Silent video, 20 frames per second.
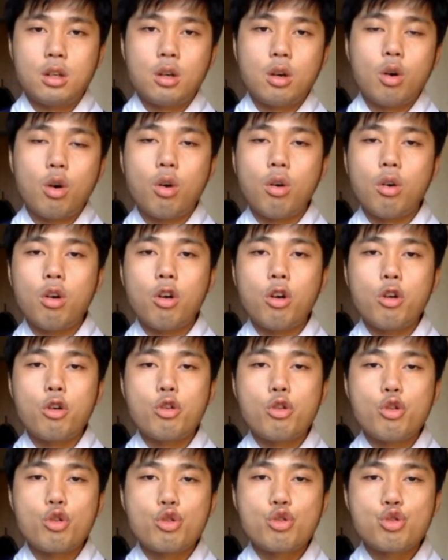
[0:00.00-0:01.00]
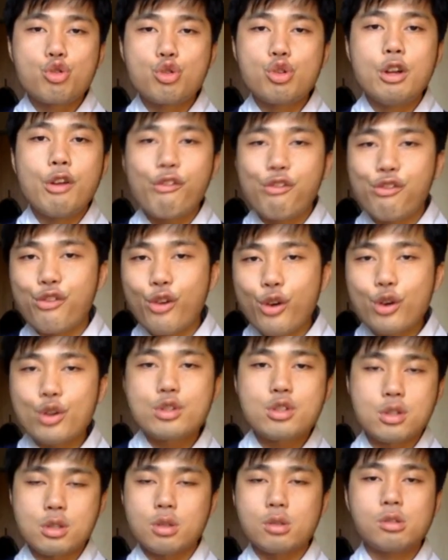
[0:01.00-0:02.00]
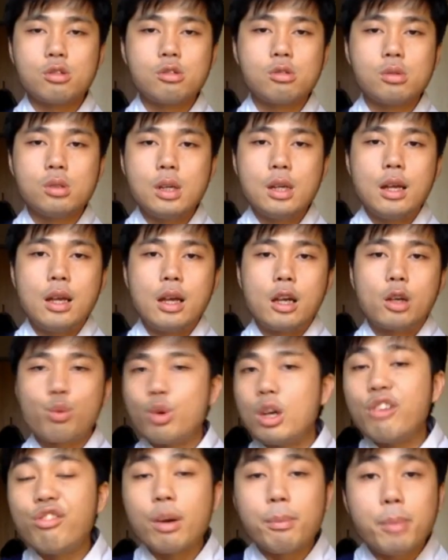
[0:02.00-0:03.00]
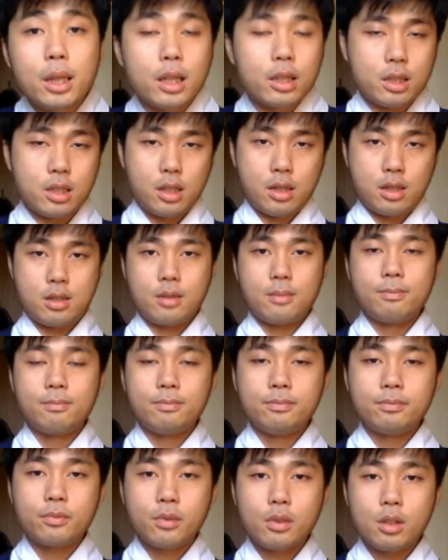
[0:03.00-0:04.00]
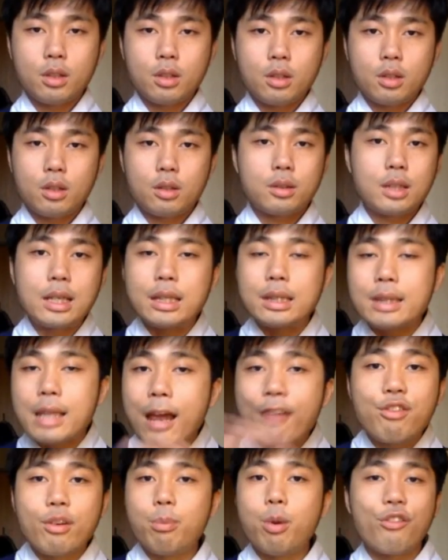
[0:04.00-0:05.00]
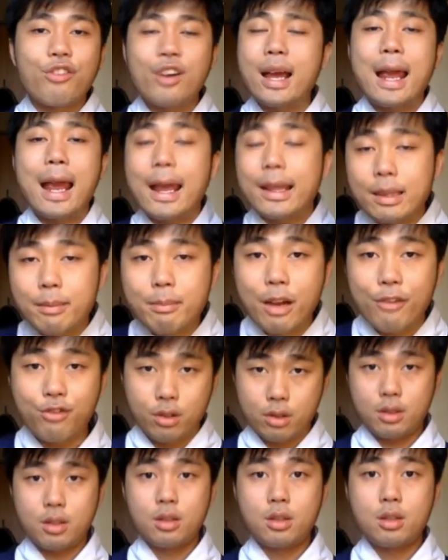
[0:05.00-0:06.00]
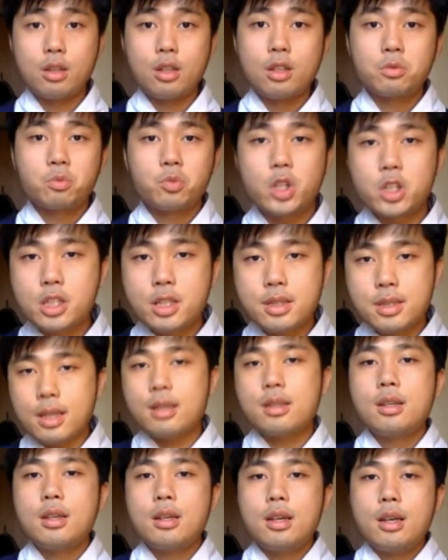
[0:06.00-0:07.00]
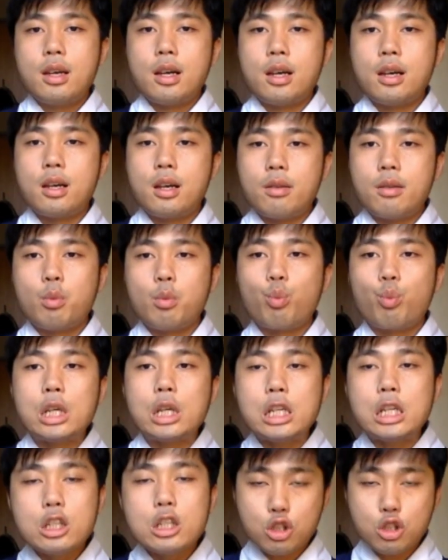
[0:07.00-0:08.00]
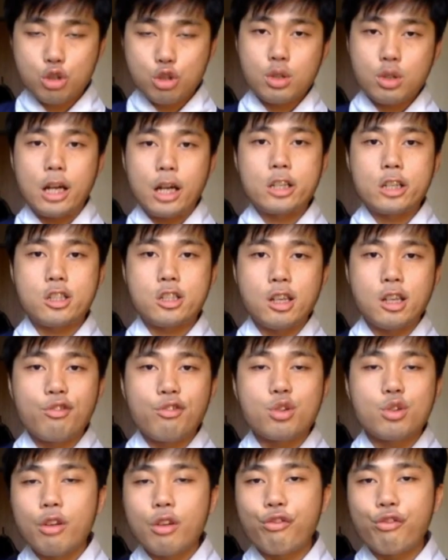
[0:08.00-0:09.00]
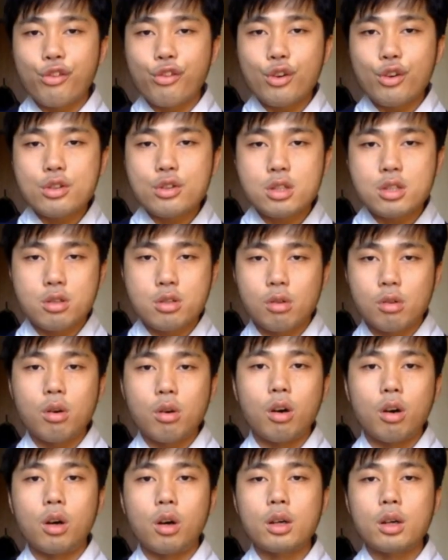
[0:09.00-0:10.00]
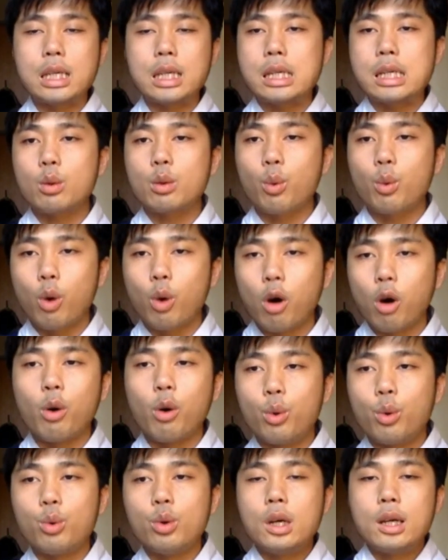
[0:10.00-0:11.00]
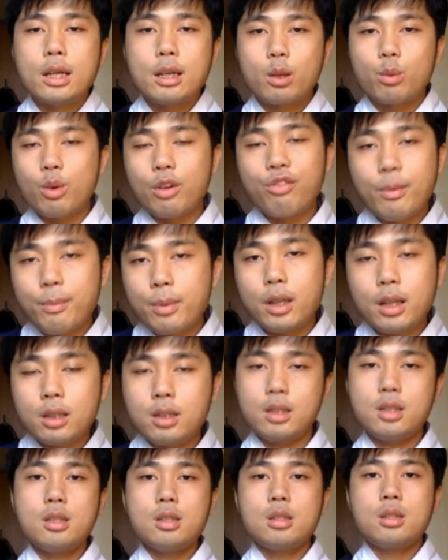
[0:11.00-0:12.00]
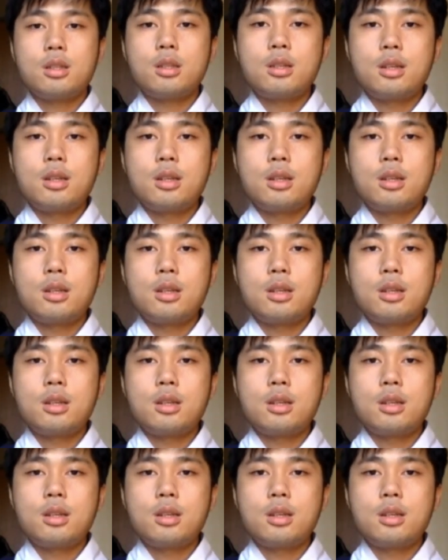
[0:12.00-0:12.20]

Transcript: or universal livability. They never provide any method. They just say, uh, we should achieve universal or equal grievability,